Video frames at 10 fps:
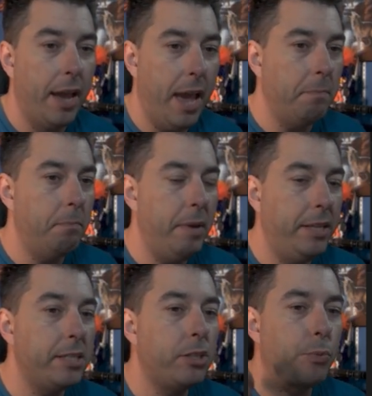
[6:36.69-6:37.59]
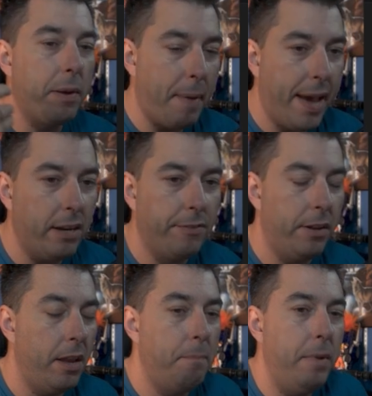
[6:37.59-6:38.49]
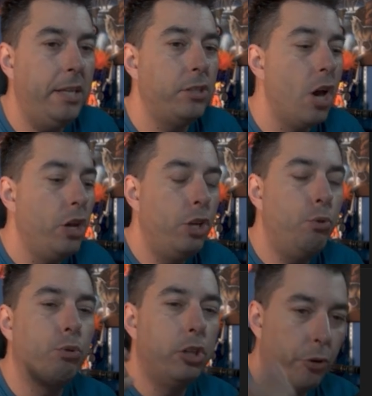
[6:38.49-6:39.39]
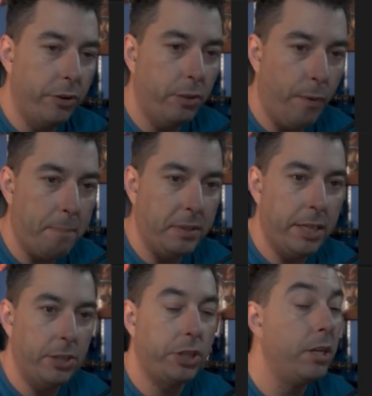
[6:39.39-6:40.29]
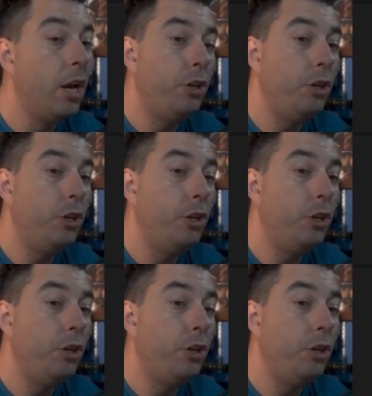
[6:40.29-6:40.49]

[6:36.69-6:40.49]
It means it's repetitive. It means you learn the repetition.